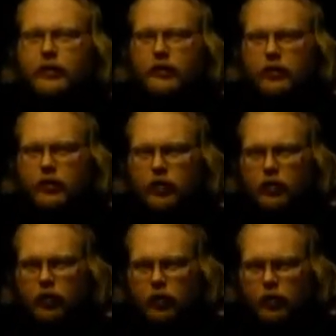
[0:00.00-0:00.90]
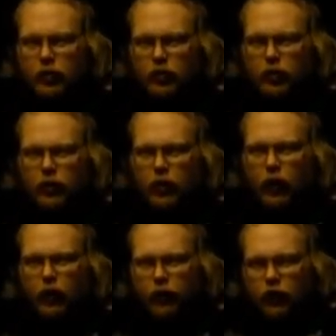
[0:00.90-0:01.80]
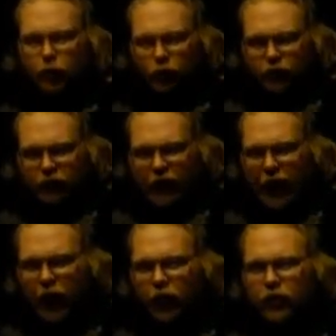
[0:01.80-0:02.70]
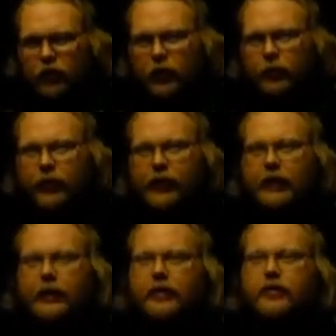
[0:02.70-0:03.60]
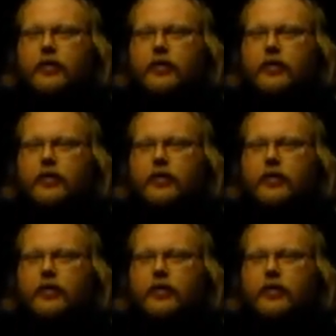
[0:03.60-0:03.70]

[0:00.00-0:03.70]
And then she pulls it out of the double helix.